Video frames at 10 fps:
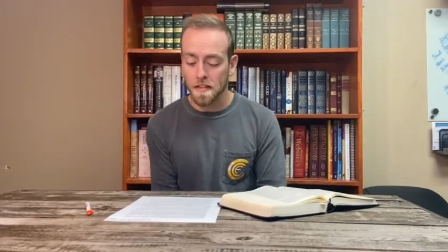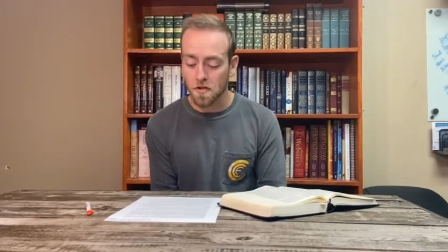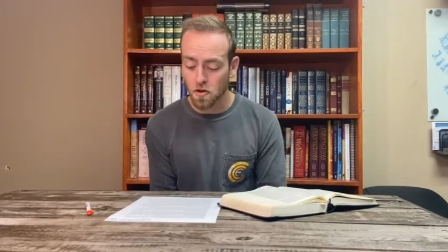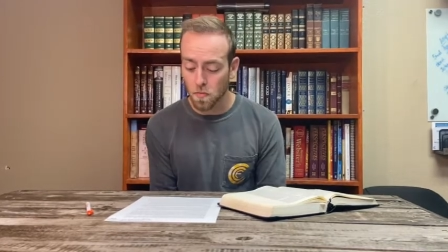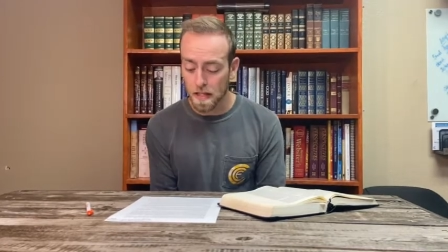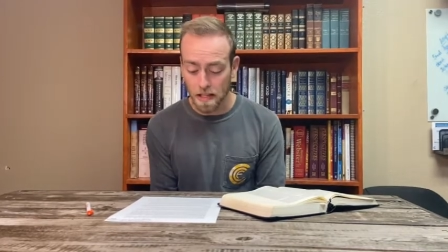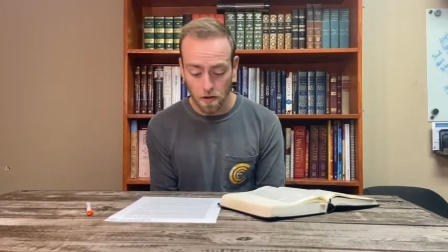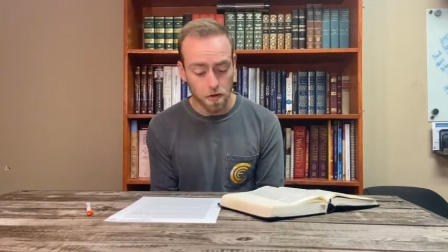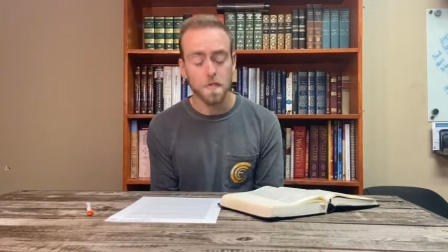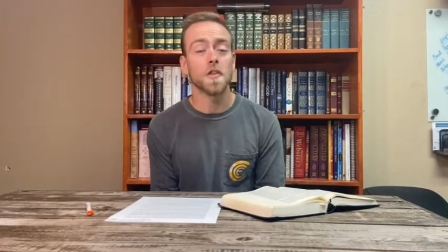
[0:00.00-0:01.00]
that she'll be
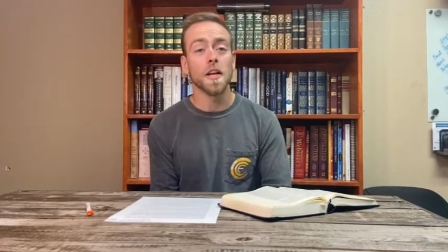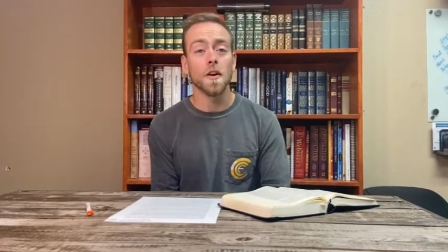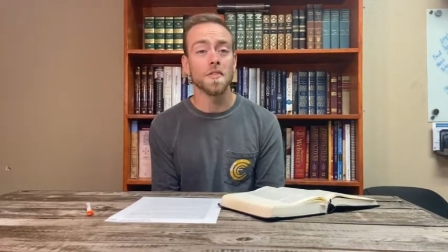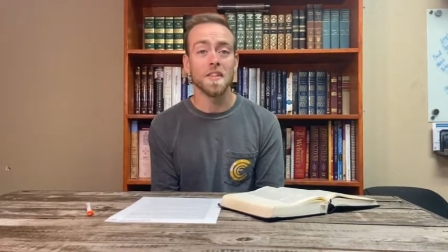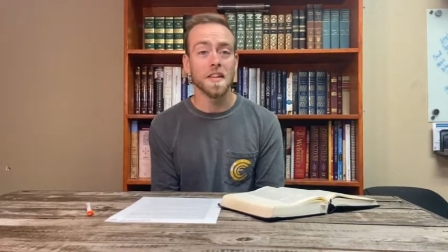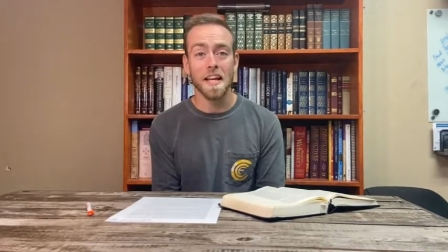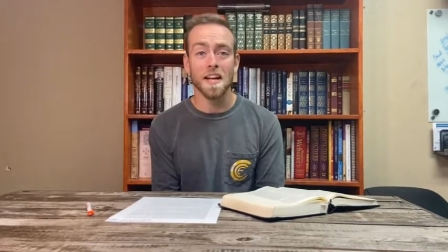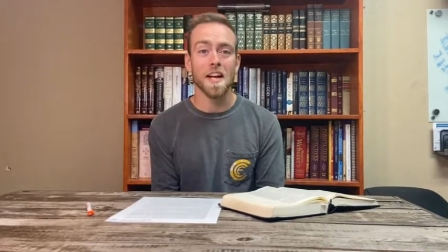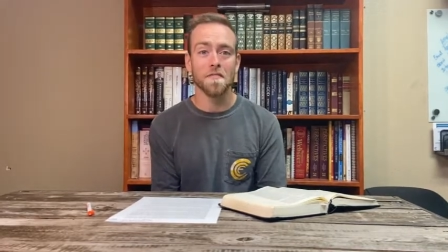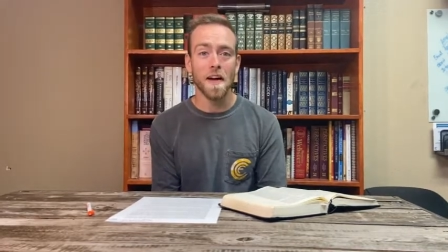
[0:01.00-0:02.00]
killed if she goes to the
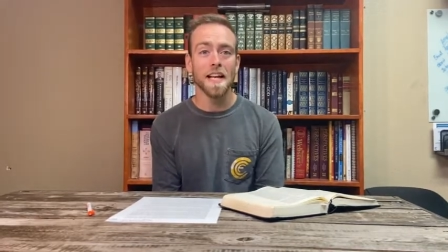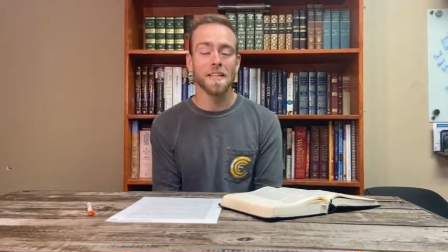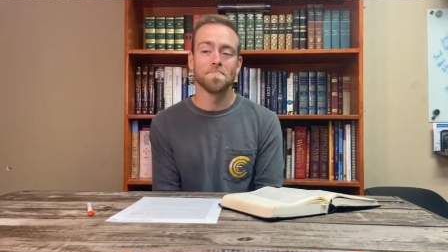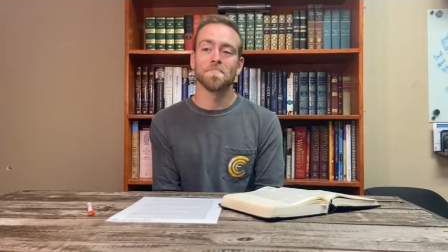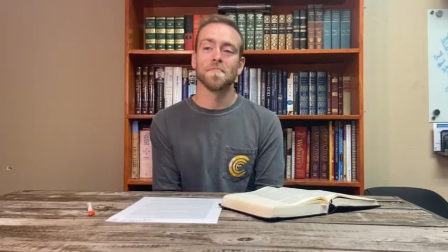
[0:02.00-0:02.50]
king uninvited.